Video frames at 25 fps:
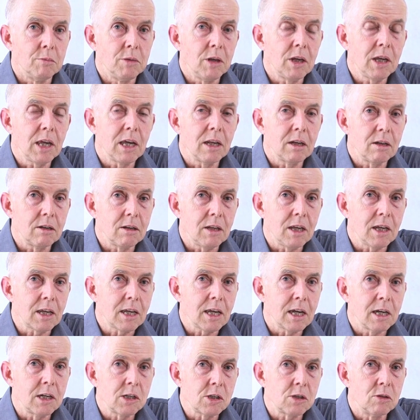You get the
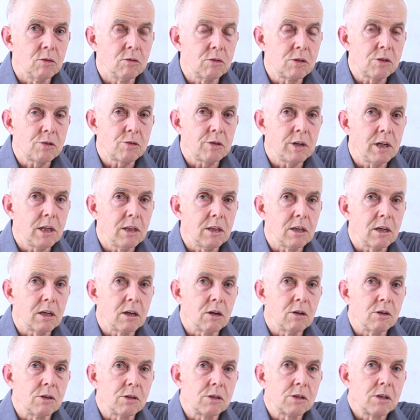occasional tree that
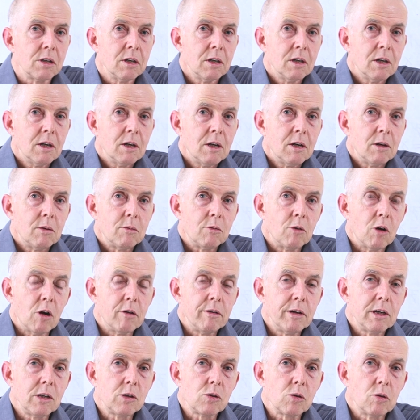goes
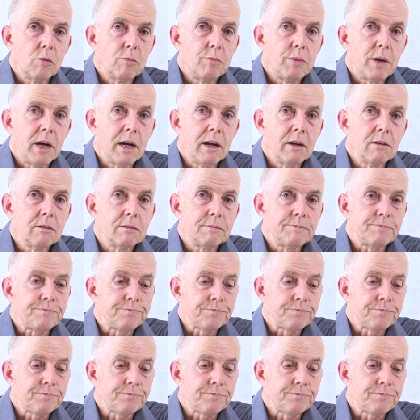orange or brown,